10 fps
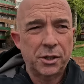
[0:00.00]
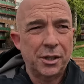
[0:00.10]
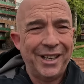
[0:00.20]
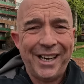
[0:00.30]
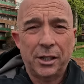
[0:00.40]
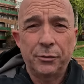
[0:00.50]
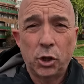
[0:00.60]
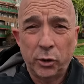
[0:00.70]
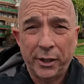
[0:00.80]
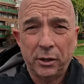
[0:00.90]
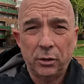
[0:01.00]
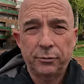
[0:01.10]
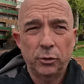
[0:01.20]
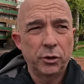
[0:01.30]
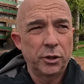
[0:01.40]
and lack of critical
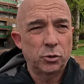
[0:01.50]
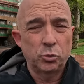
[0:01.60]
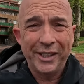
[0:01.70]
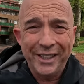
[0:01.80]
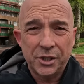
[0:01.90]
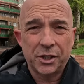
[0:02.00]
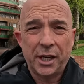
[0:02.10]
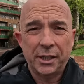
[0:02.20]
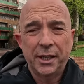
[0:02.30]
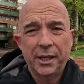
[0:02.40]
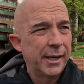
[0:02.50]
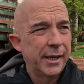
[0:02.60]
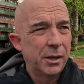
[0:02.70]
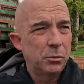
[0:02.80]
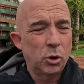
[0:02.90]
funding. It's really sad.
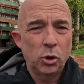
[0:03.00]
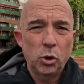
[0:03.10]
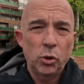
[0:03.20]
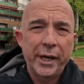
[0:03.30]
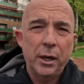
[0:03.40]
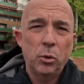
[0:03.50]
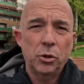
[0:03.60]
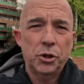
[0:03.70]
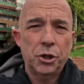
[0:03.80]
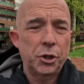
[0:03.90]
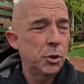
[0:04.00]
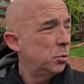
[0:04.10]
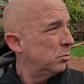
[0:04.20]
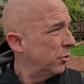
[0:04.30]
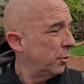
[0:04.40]
We're going to go now on
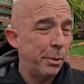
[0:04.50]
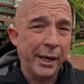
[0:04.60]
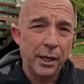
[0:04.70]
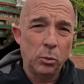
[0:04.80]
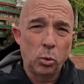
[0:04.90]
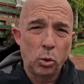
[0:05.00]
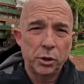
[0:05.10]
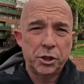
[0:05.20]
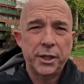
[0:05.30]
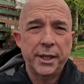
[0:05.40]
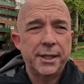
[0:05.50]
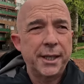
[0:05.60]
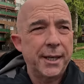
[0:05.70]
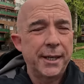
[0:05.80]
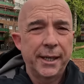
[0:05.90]
to the Byker Wall Estate
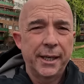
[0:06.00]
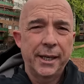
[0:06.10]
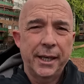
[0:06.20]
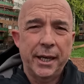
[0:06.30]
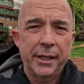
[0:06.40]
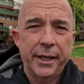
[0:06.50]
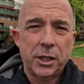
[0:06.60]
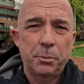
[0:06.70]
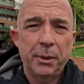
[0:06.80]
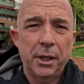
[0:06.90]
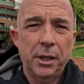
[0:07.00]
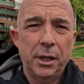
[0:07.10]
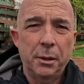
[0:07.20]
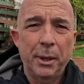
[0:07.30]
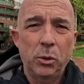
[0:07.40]
here and explain
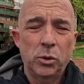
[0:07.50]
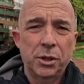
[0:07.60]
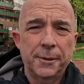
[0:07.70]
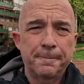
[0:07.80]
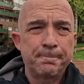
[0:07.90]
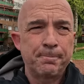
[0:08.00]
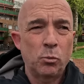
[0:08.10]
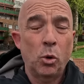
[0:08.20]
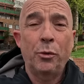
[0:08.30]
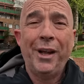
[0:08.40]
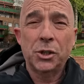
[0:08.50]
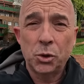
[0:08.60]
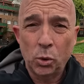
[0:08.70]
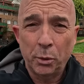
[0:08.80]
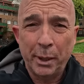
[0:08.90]
about what that's
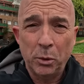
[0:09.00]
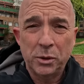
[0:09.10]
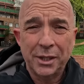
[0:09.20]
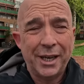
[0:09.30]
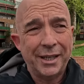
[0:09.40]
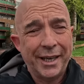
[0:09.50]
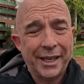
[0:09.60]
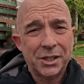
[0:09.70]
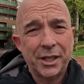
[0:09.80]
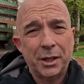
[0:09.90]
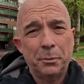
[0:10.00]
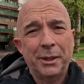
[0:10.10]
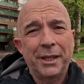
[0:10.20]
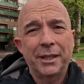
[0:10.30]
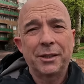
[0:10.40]
all about. And like I said at the
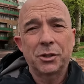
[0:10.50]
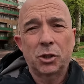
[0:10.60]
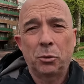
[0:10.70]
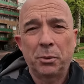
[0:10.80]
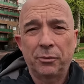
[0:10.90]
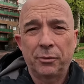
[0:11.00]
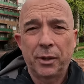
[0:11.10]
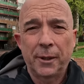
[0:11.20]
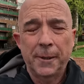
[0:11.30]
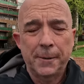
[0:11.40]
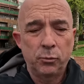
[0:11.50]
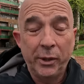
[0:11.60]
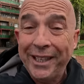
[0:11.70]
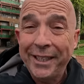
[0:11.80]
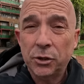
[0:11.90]
beginning, there's a couple of
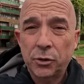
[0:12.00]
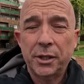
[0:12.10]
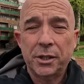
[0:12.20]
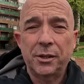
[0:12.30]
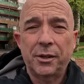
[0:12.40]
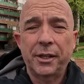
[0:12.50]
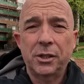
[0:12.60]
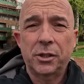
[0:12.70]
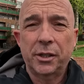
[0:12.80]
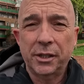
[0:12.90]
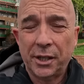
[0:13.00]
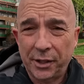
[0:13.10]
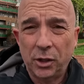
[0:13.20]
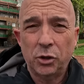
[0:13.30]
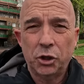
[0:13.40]
really interesting things, things I
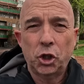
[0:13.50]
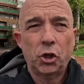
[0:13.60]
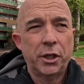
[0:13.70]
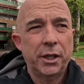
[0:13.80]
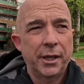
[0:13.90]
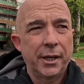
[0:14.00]
think are going to shock you